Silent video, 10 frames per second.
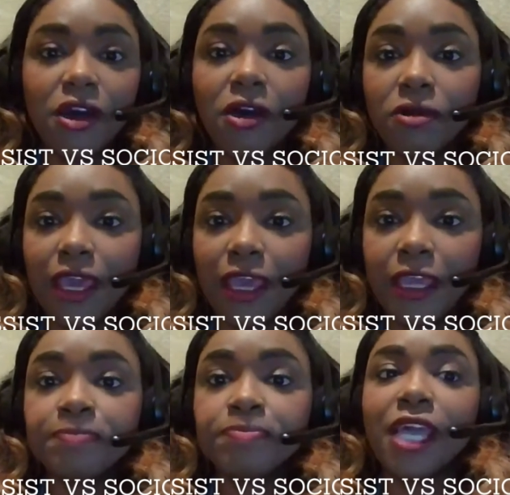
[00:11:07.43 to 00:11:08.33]

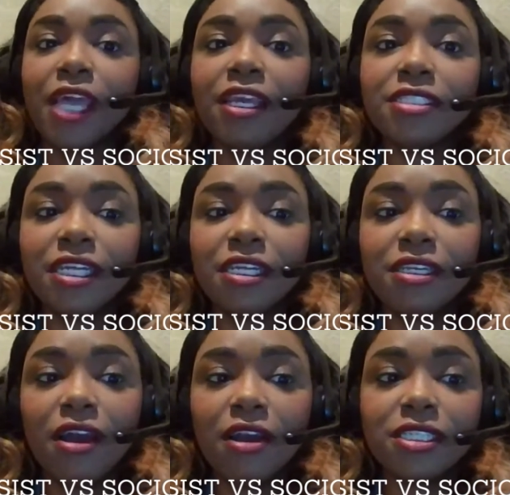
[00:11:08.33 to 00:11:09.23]
Okay, that is a
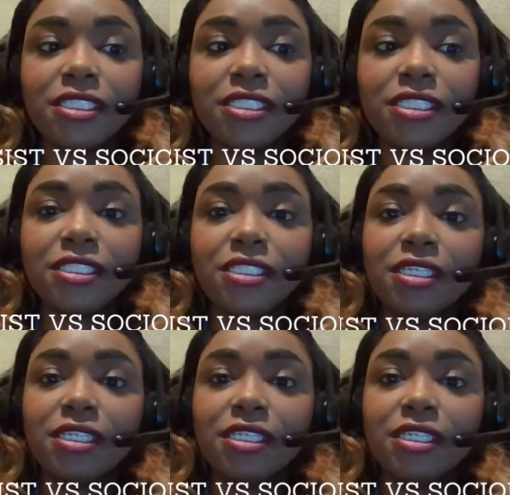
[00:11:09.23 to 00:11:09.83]
narcissist.